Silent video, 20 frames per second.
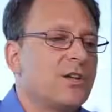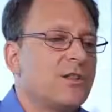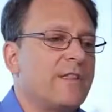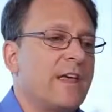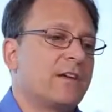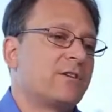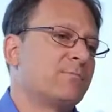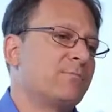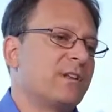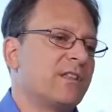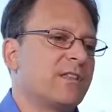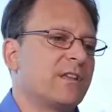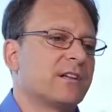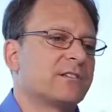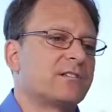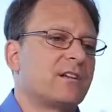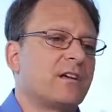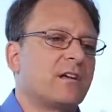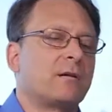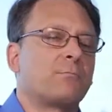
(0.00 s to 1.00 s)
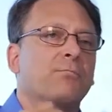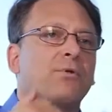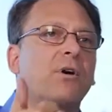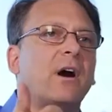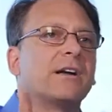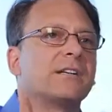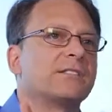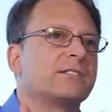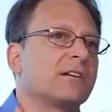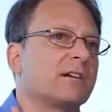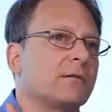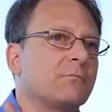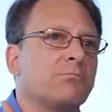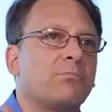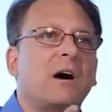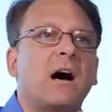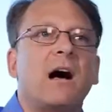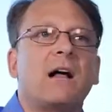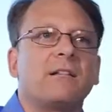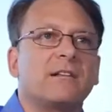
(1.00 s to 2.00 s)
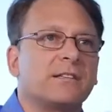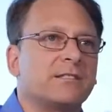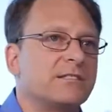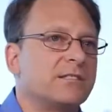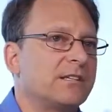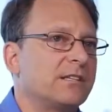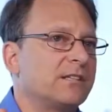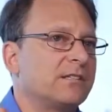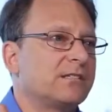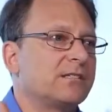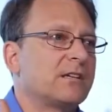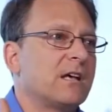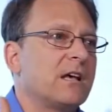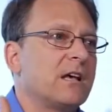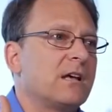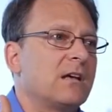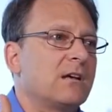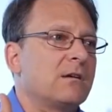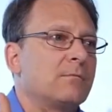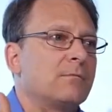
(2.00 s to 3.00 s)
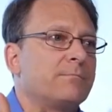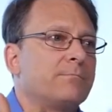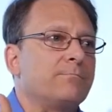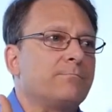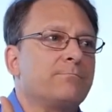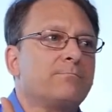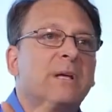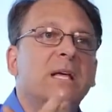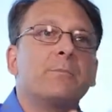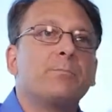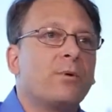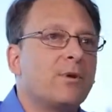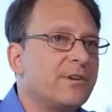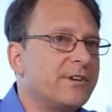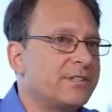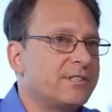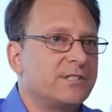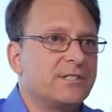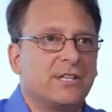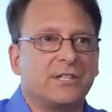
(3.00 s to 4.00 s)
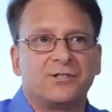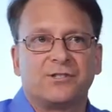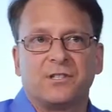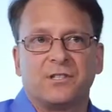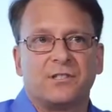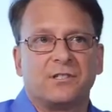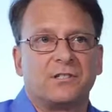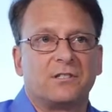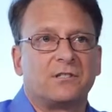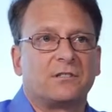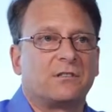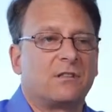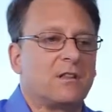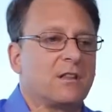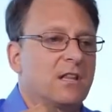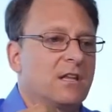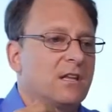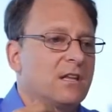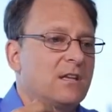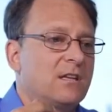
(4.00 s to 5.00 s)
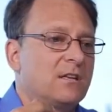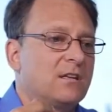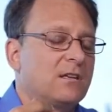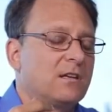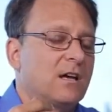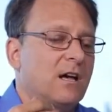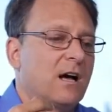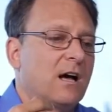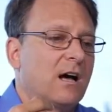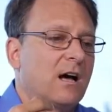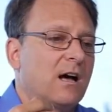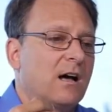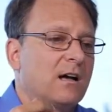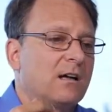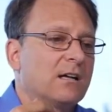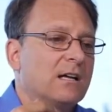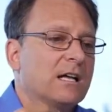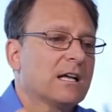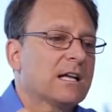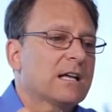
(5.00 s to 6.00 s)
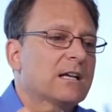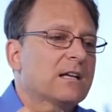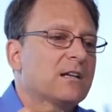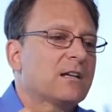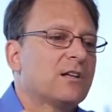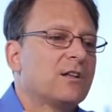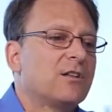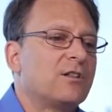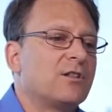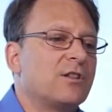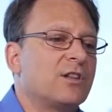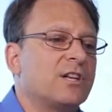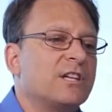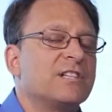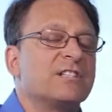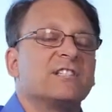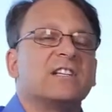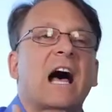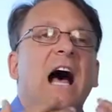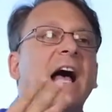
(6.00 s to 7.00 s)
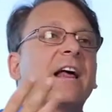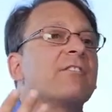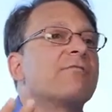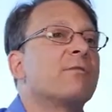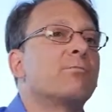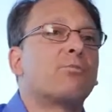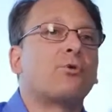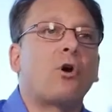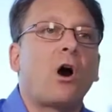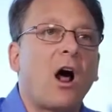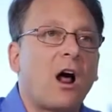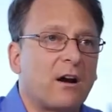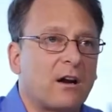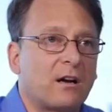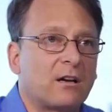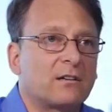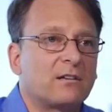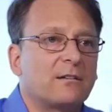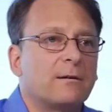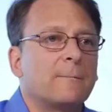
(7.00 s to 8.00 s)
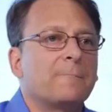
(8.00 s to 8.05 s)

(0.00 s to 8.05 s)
They could be things like pricing, policies, people decisions, the uh, the design of a product.